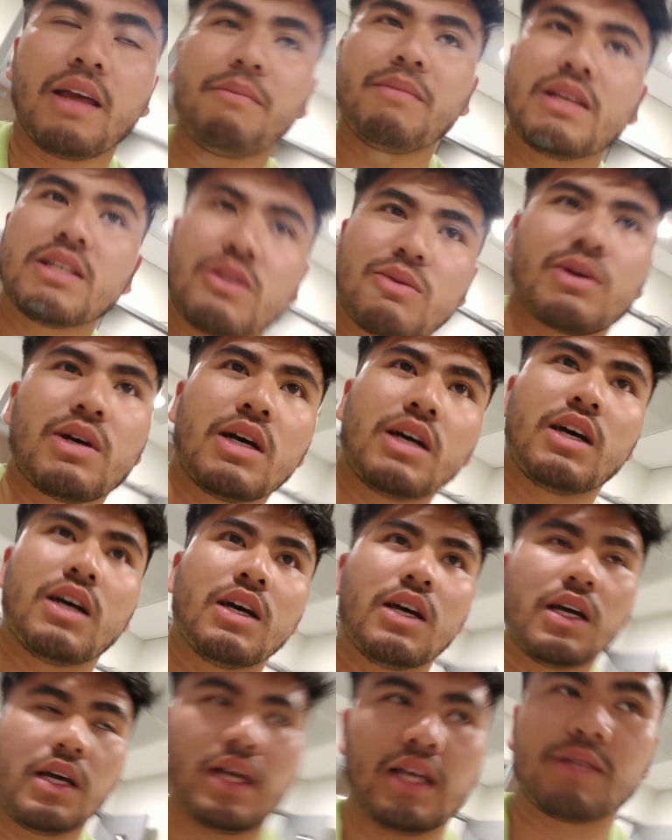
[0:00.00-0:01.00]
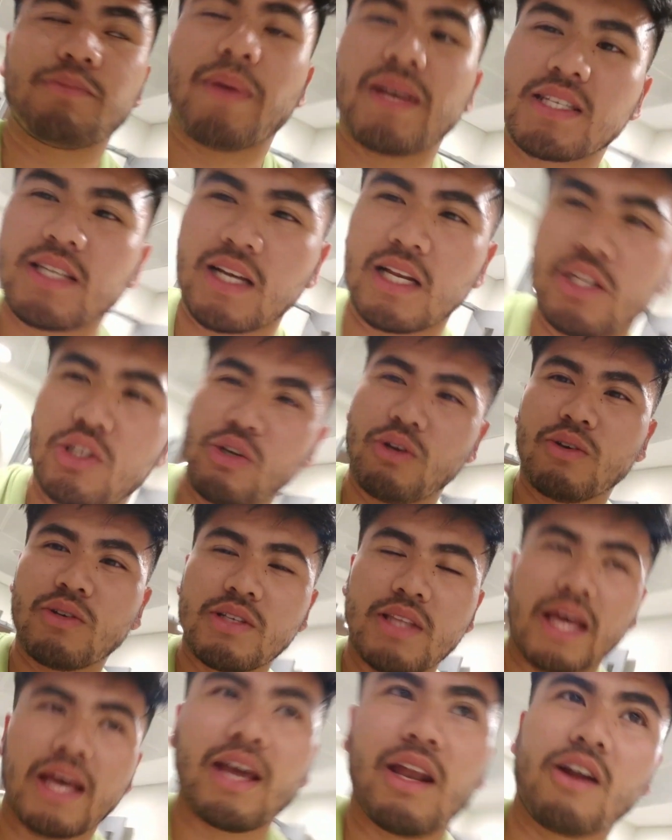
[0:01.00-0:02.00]
it means we're uh, it's basically
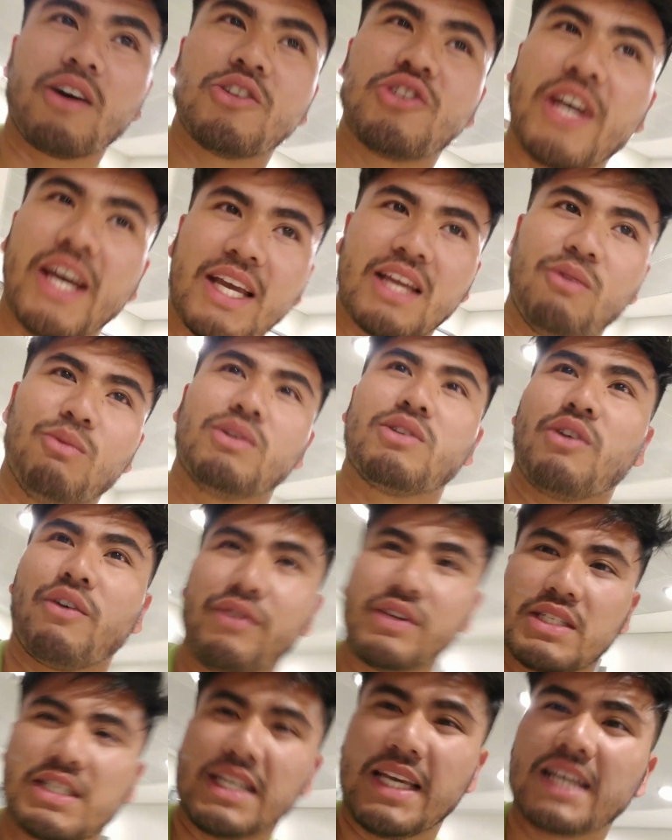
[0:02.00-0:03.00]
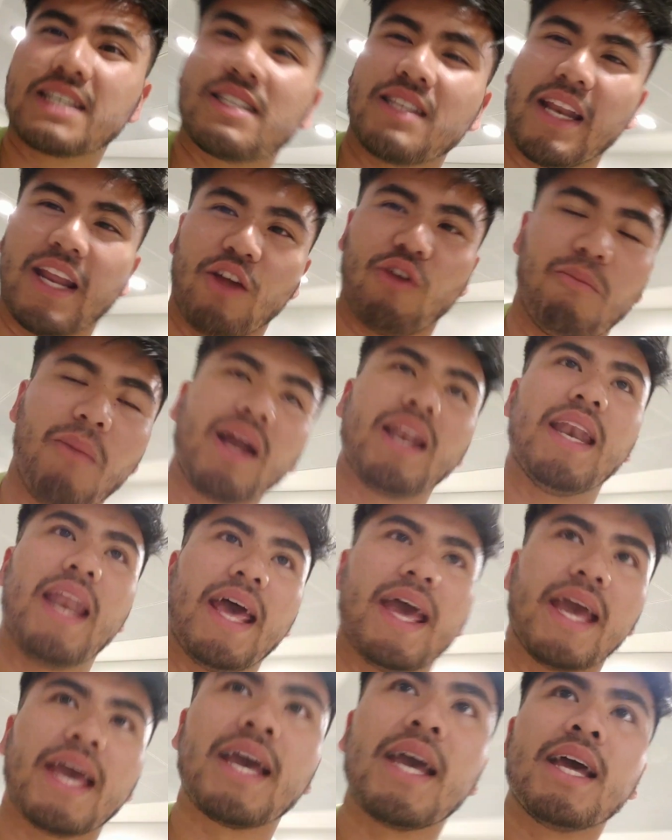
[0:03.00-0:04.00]
Tuesday and our check-in was obviously yesterday or
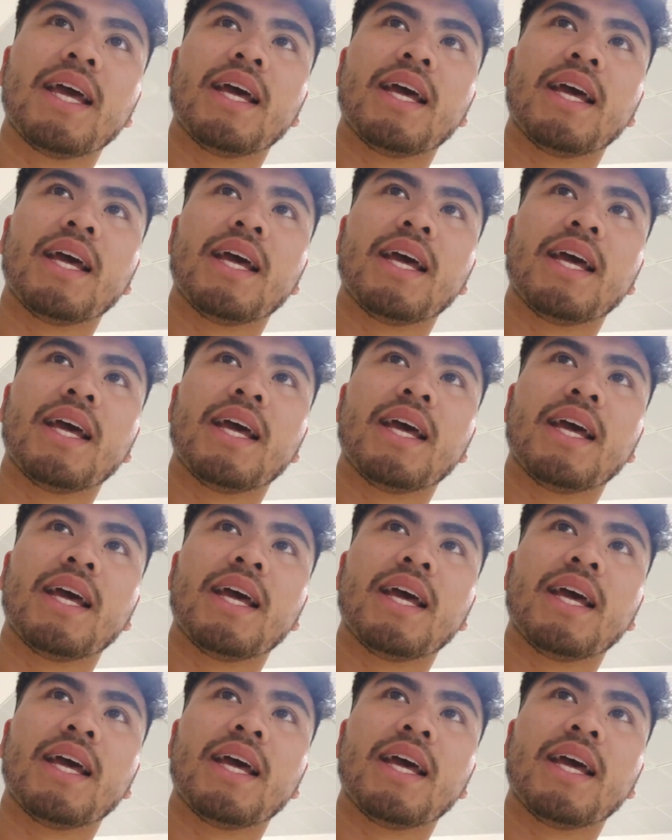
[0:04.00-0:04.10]
Monday